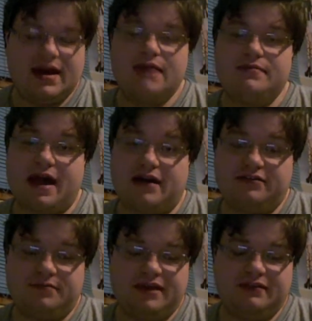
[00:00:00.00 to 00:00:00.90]
And
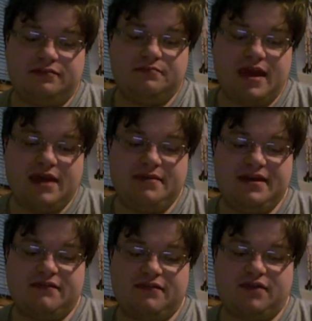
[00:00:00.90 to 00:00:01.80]
housemates may be
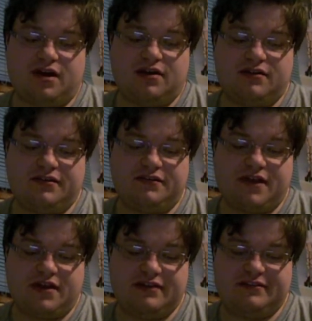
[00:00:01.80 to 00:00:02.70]
given calls of
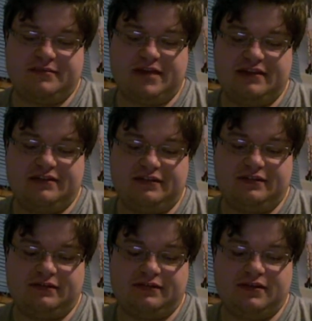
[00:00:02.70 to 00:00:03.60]
various
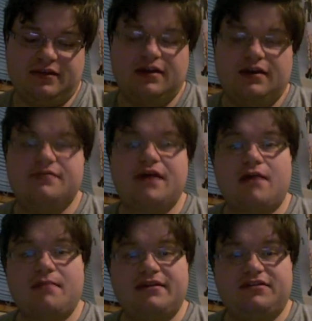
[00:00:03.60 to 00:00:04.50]
temptations that
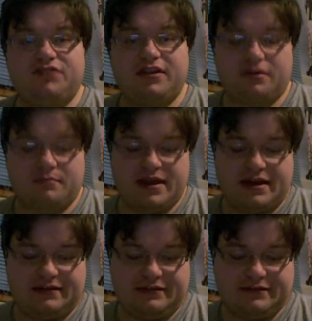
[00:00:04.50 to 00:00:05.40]
are meant to drain their
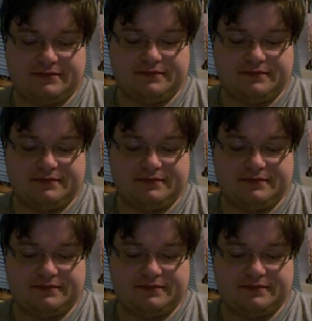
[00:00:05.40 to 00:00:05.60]
minutes.